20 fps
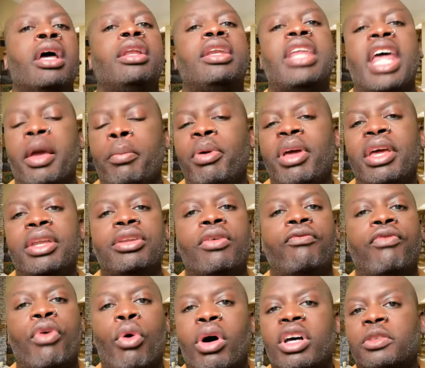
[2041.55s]
They've been
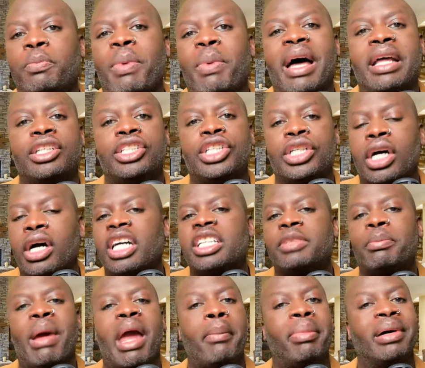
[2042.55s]
divorced by Judge
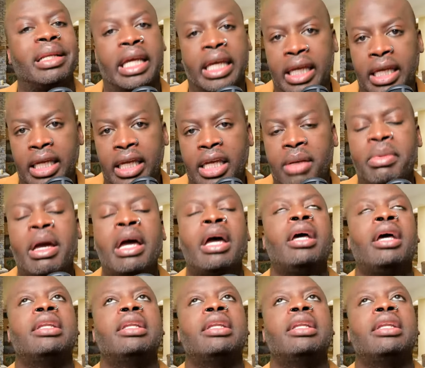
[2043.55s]
Maybelline.